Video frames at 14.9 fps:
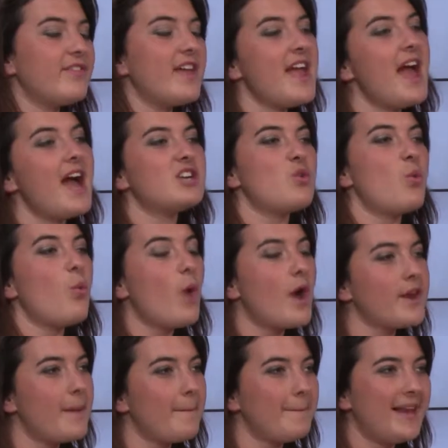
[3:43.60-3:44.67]
they had
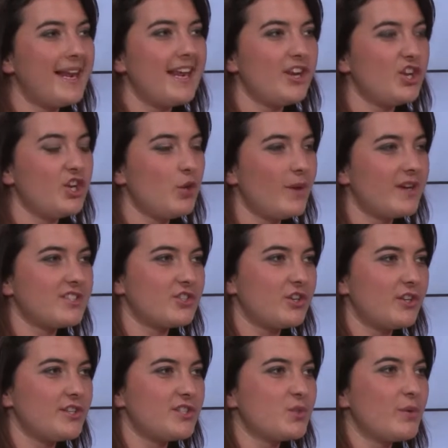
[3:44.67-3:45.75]
$1 million
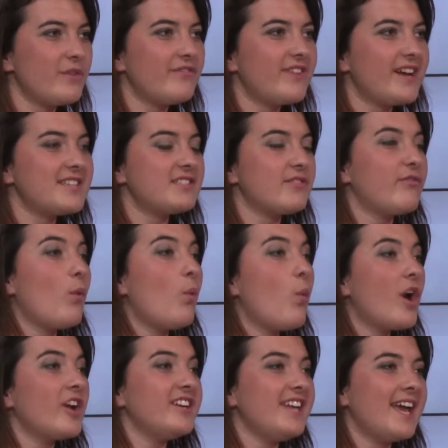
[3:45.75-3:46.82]
to invest for
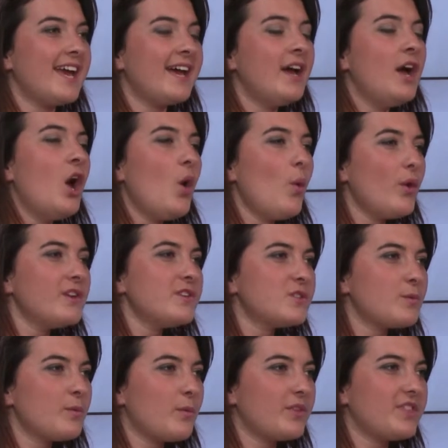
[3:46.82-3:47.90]
1 year, what
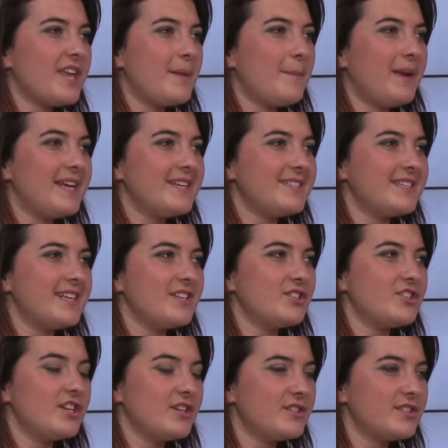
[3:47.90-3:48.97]
instrument would they place it
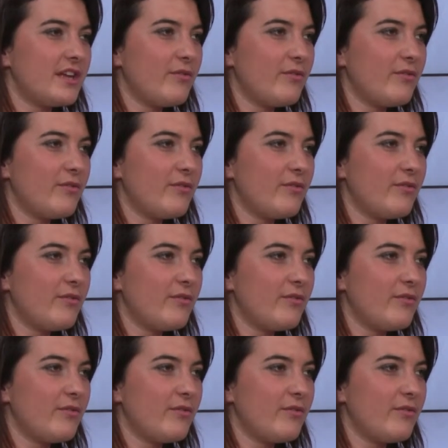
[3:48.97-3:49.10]
into? So